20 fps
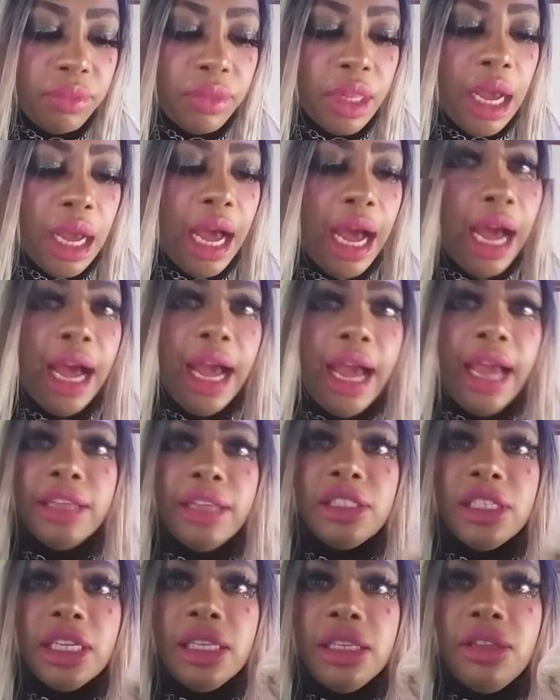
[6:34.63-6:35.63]
I
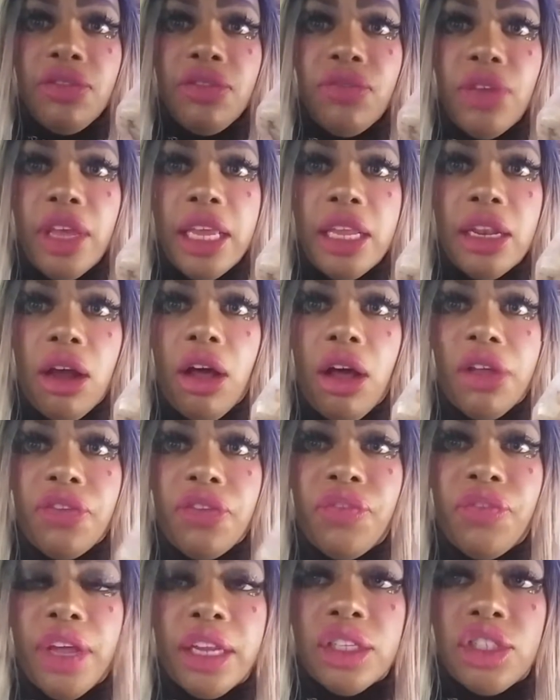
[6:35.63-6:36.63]
didn't eat all the
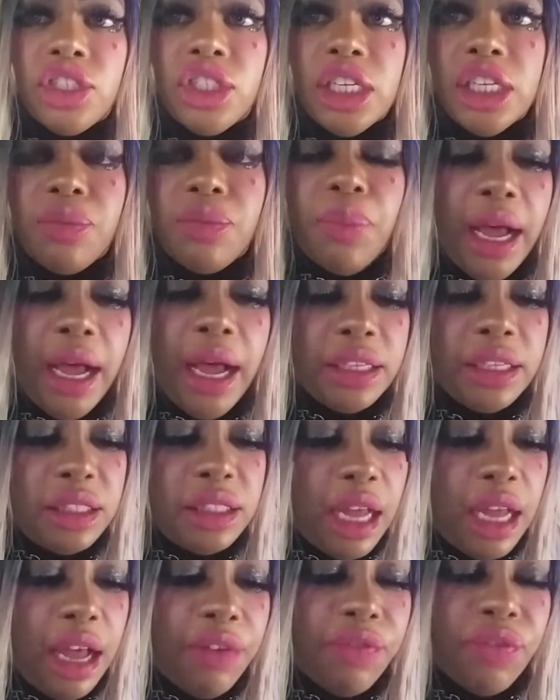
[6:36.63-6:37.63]
feta cheese pasta.
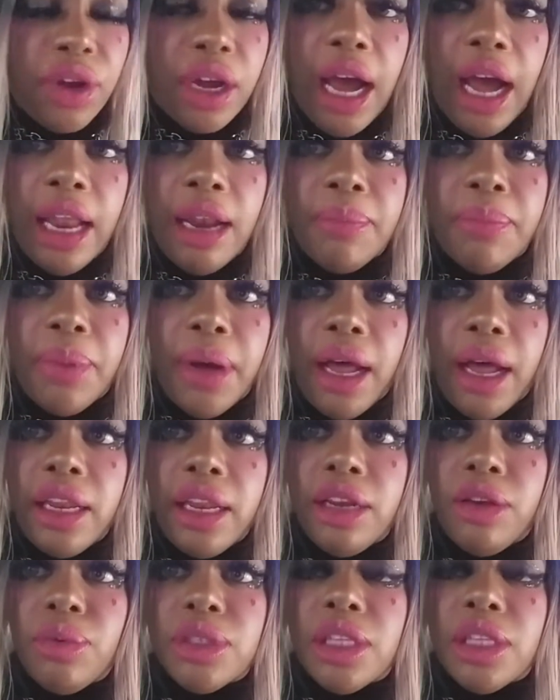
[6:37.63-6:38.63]
I forgot about it.
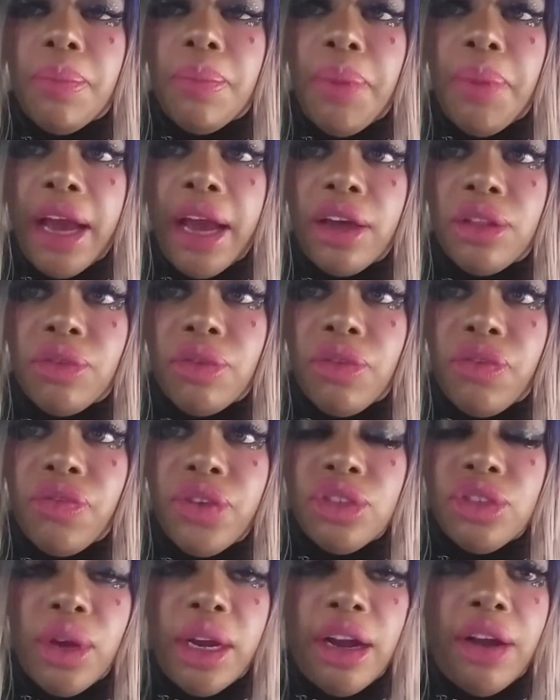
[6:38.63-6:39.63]
It was in the back of the
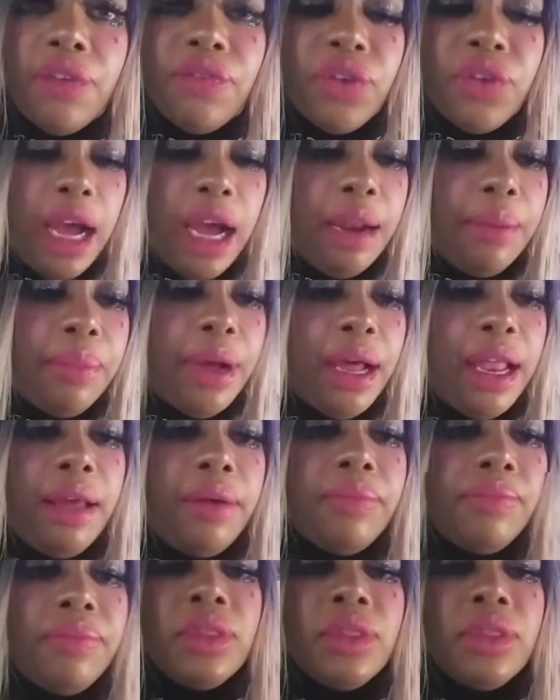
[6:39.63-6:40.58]
refrigerator. I forgot about it.